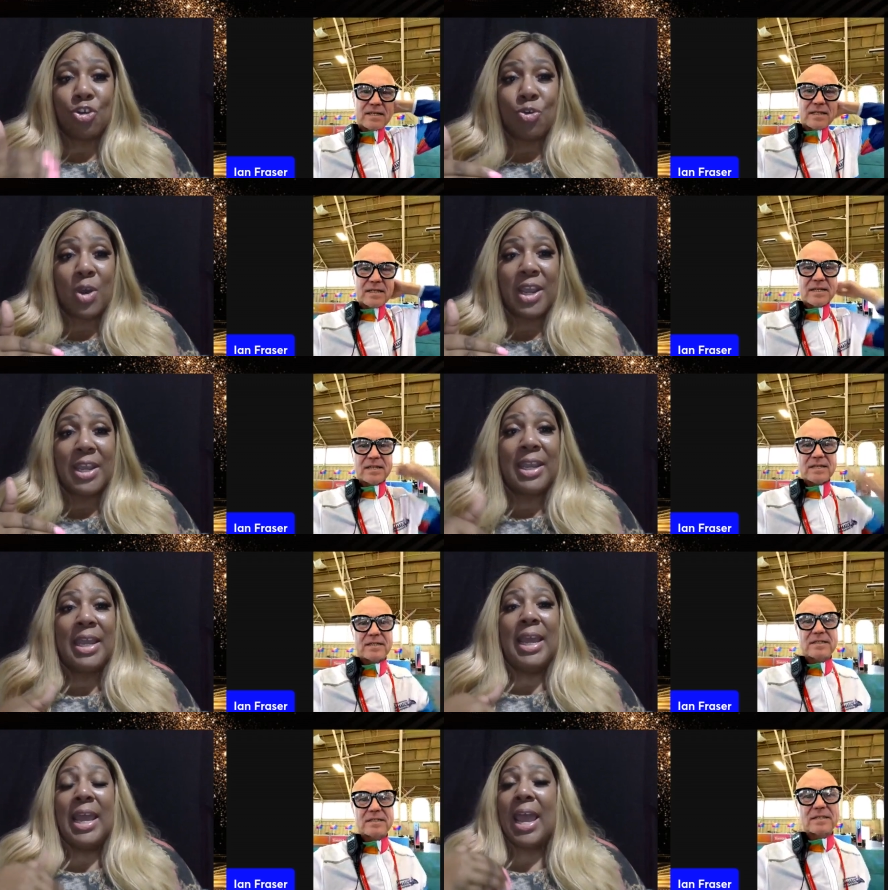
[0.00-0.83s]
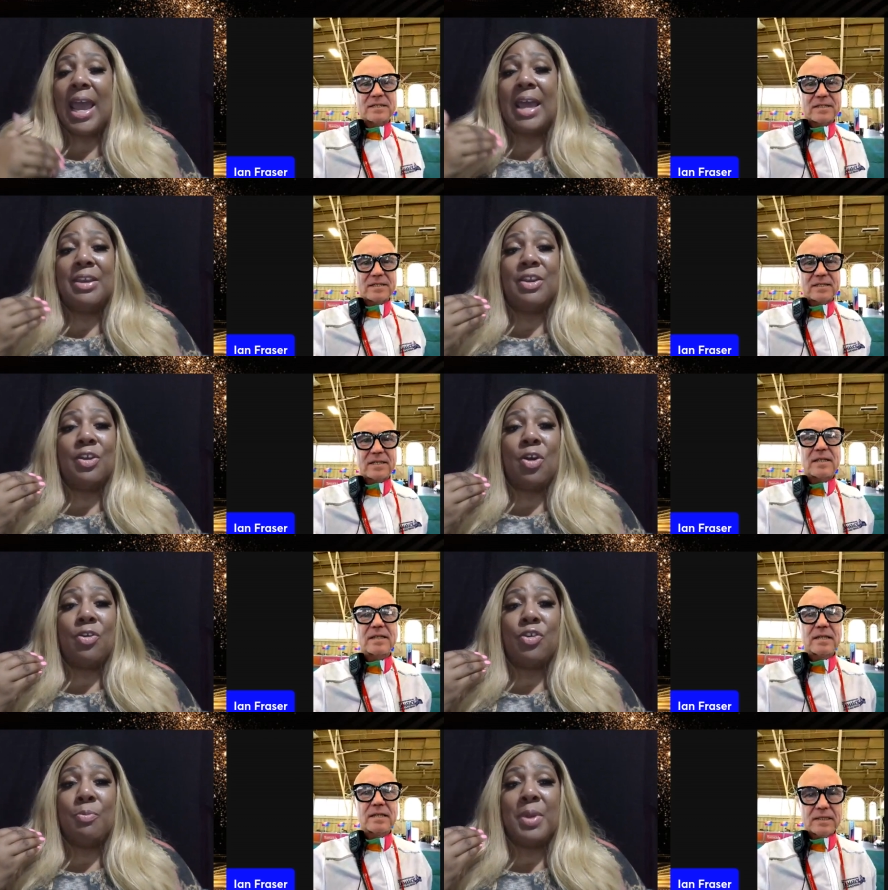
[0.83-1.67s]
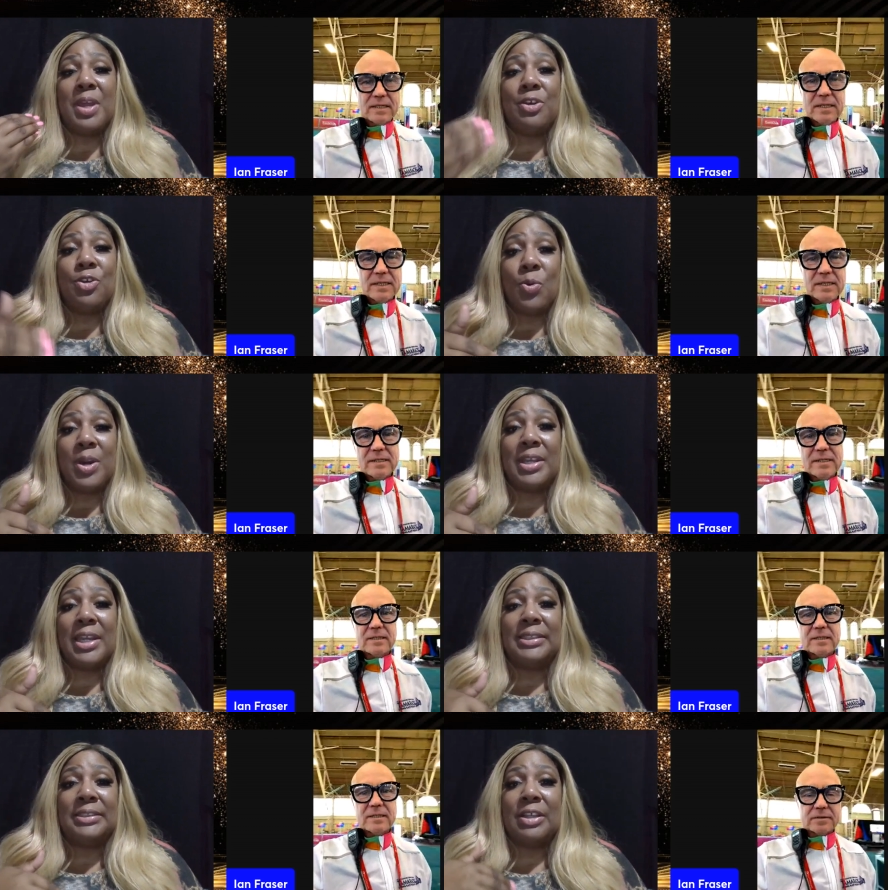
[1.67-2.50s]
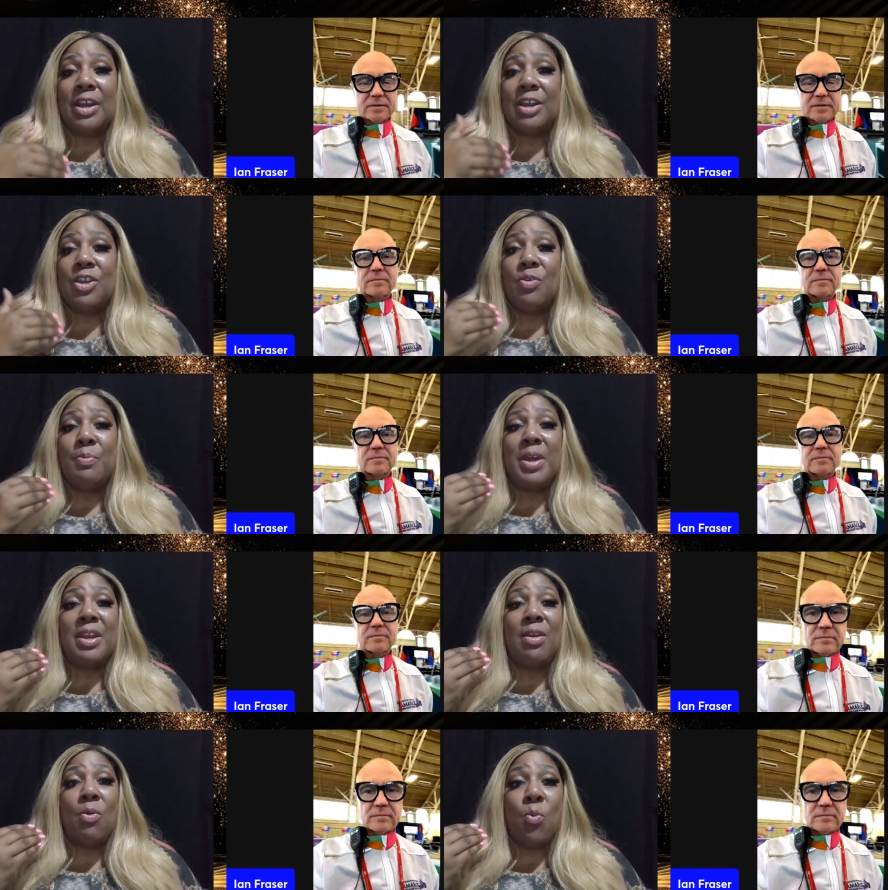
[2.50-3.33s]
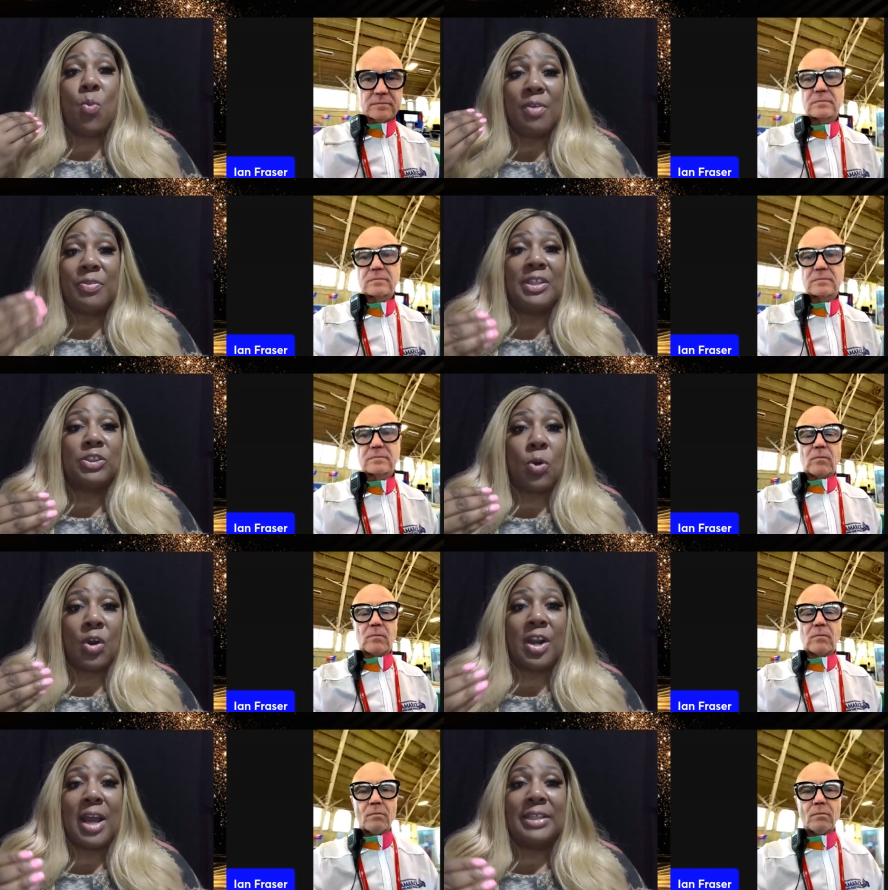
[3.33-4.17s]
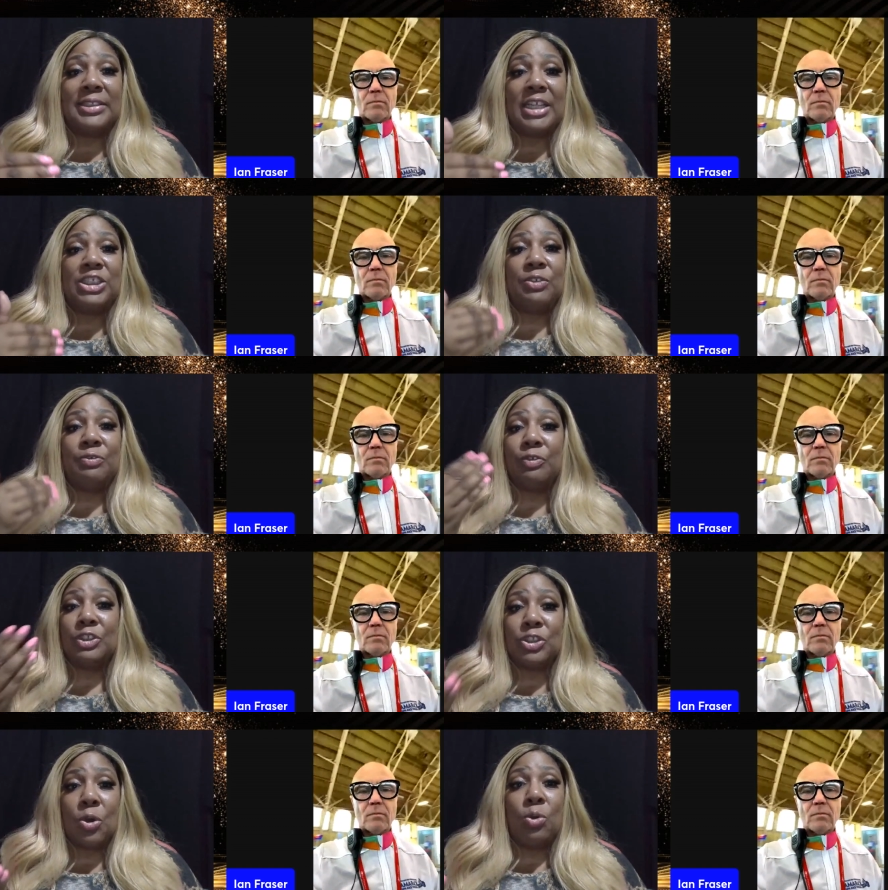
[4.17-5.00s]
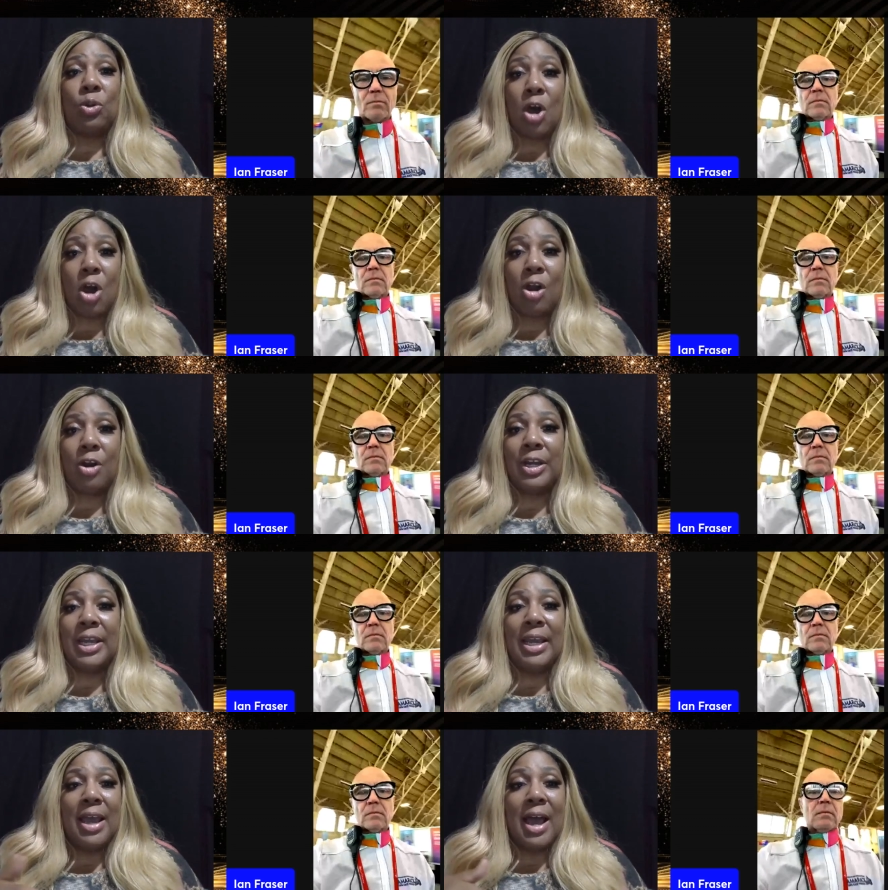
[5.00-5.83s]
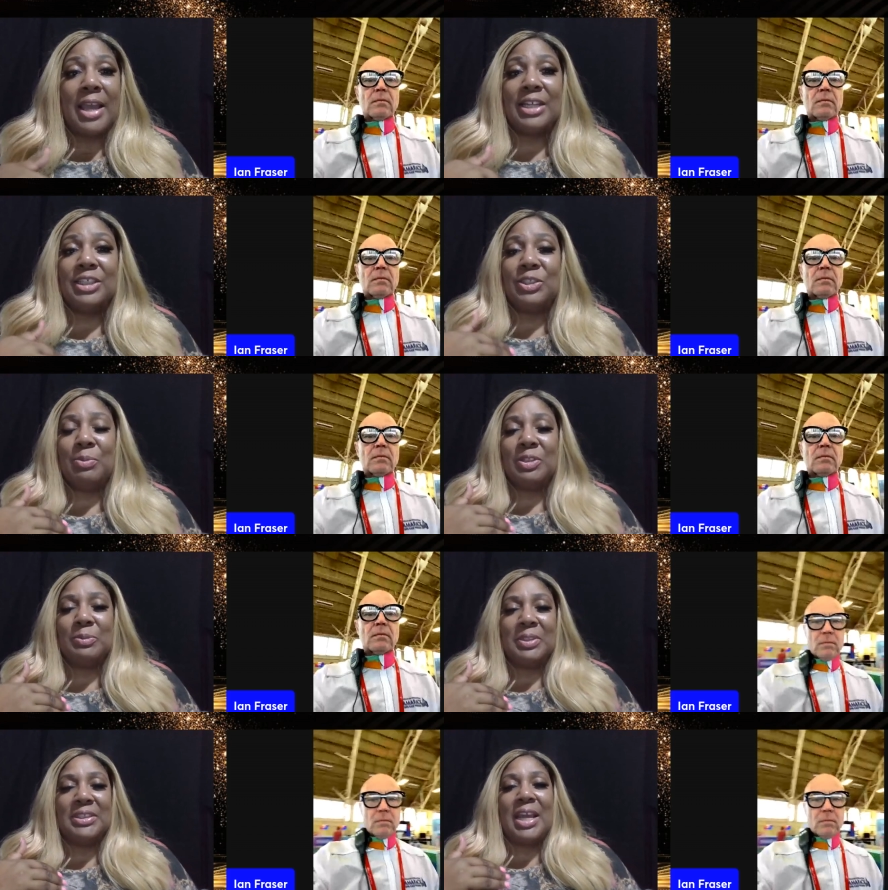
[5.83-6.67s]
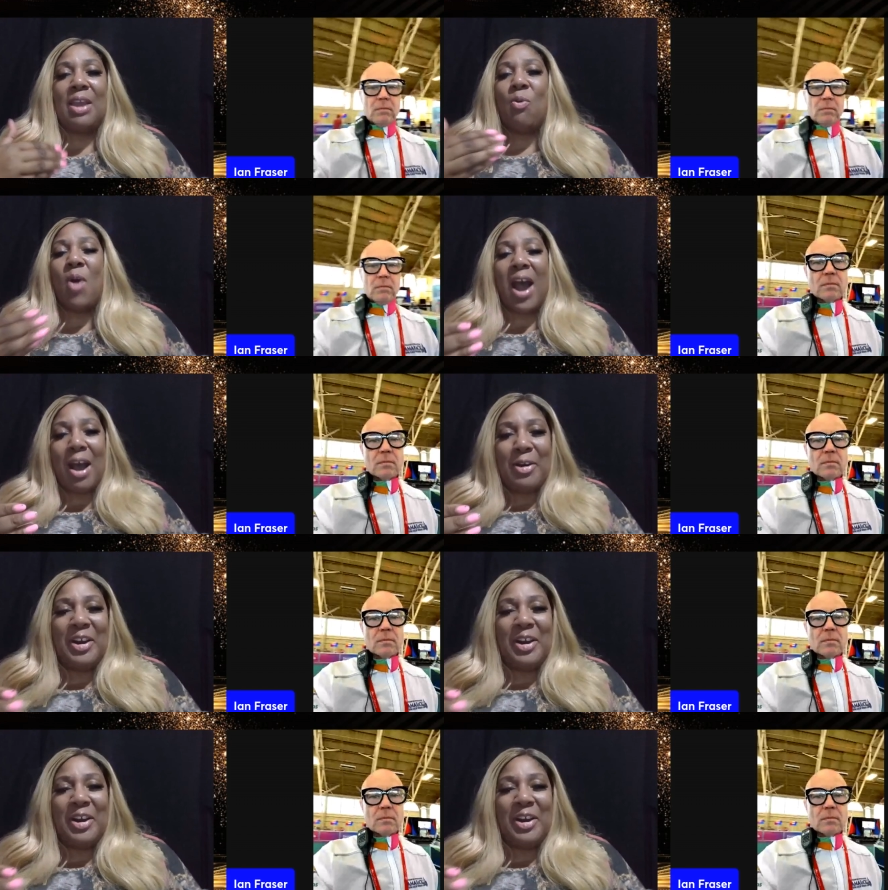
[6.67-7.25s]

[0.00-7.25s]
Speaker 1: doing, and you know, you've been doing this, and you've been with this organization for so long I guess you must be saying, wow,